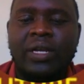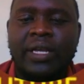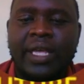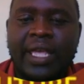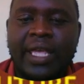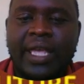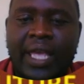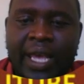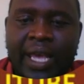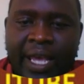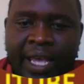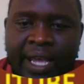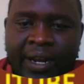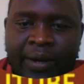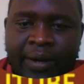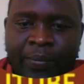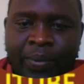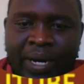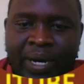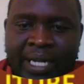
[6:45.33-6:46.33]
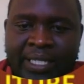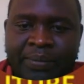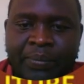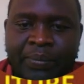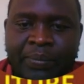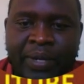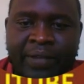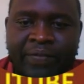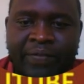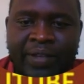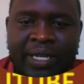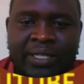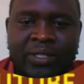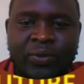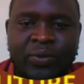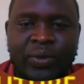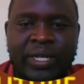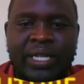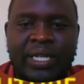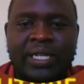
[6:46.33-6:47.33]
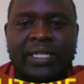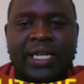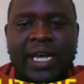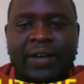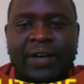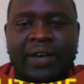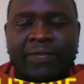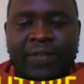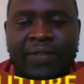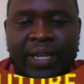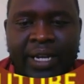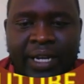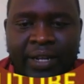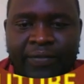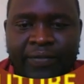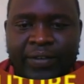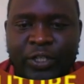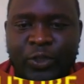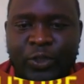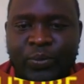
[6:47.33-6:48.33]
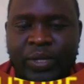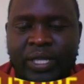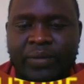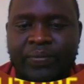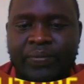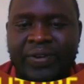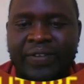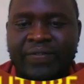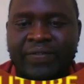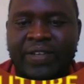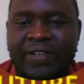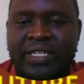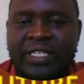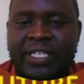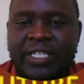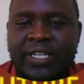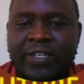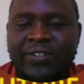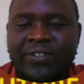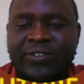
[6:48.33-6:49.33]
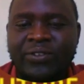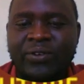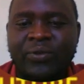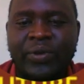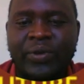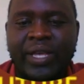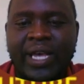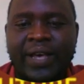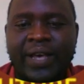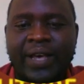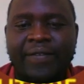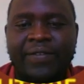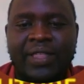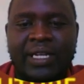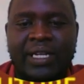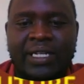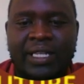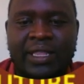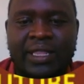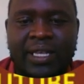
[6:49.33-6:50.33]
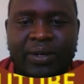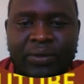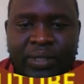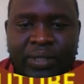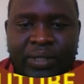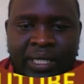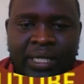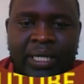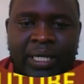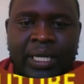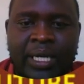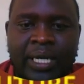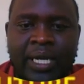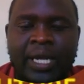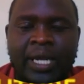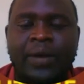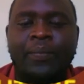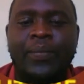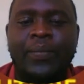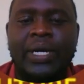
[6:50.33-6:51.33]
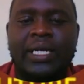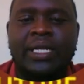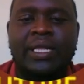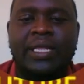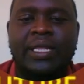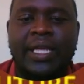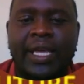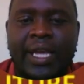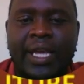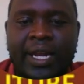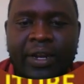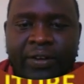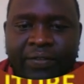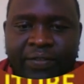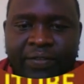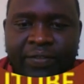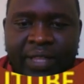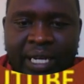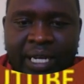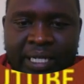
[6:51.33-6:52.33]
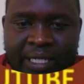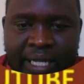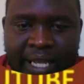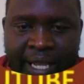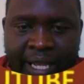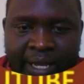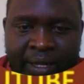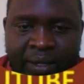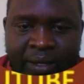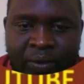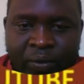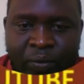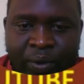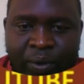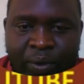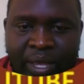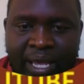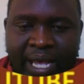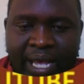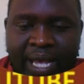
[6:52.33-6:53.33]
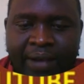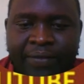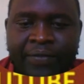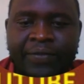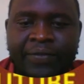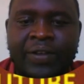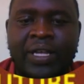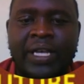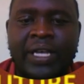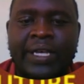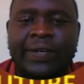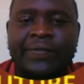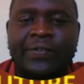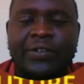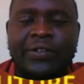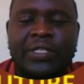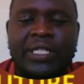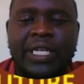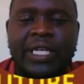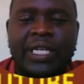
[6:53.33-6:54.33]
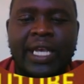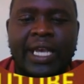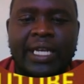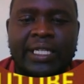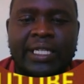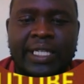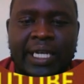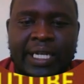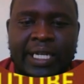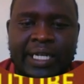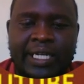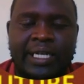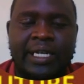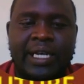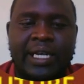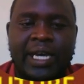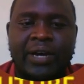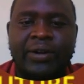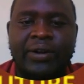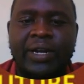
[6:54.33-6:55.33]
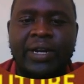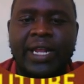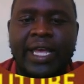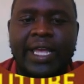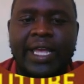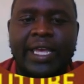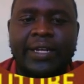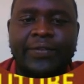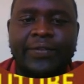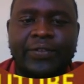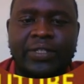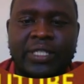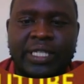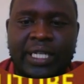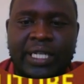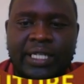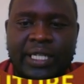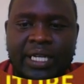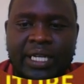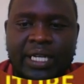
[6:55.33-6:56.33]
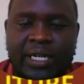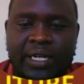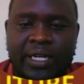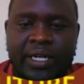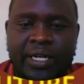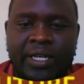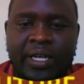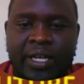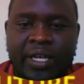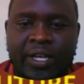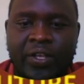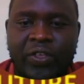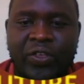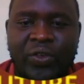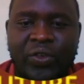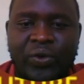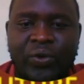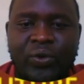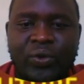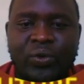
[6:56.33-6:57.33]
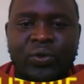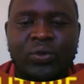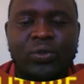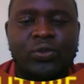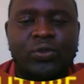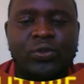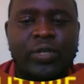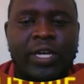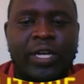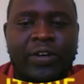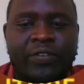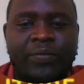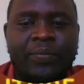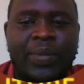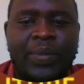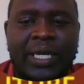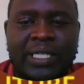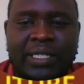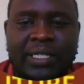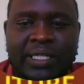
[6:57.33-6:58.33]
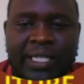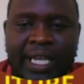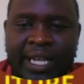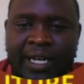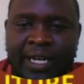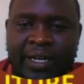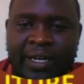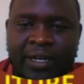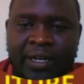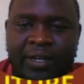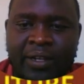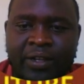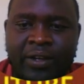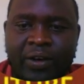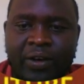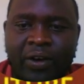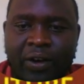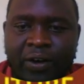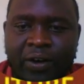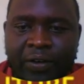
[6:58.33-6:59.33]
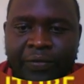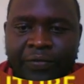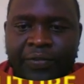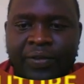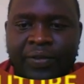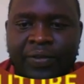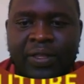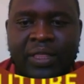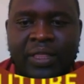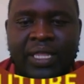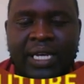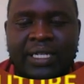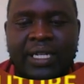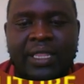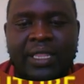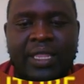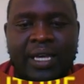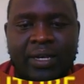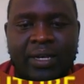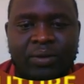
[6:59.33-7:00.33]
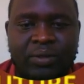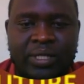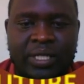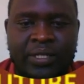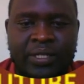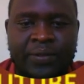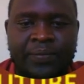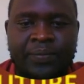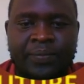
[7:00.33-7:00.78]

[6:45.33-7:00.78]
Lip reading: Year end plus previous, we didn't have any investment the previous year, so we have 30,000. But at the end of that year, we have 4,800. How did I get 4,800? You do 12% of 30,000.